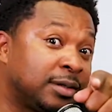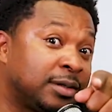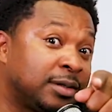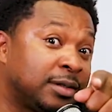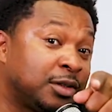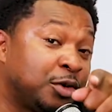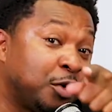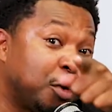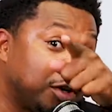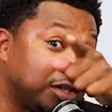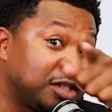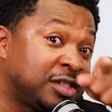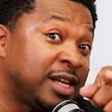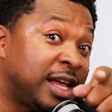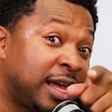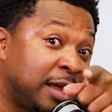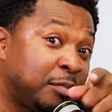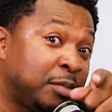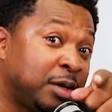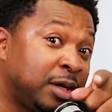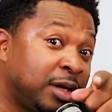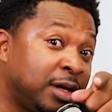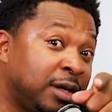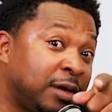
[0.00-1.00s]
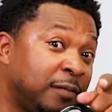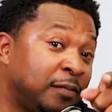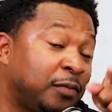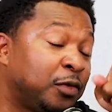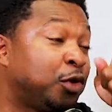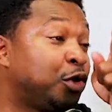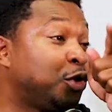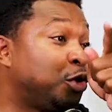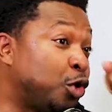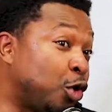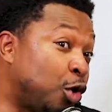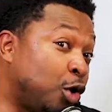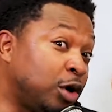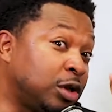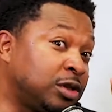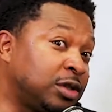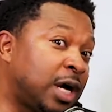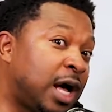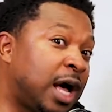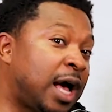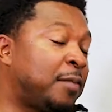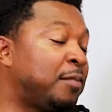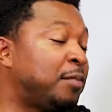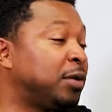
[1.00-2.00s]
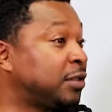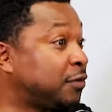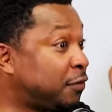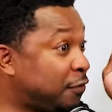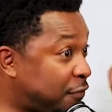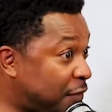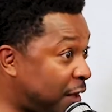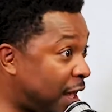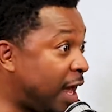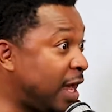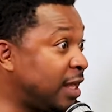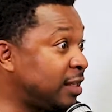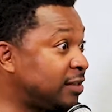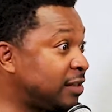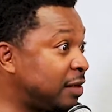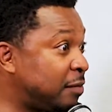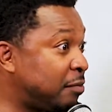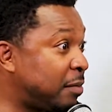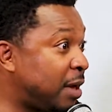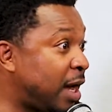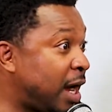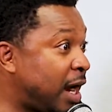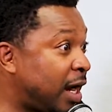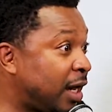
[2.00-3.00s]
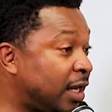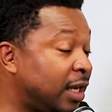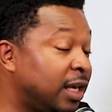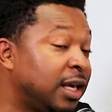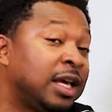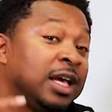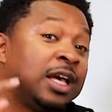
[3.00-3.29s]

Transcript: You understand me? Your job is to find somebody,